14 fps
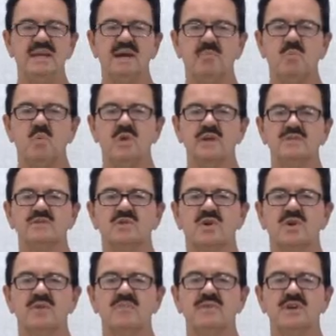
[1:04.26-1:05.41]
up one
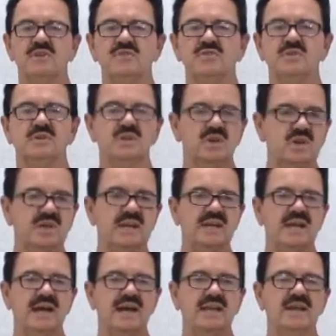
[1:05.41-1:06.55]
starfish, looking
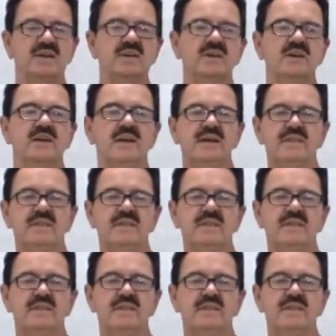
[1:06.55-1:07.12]
at it,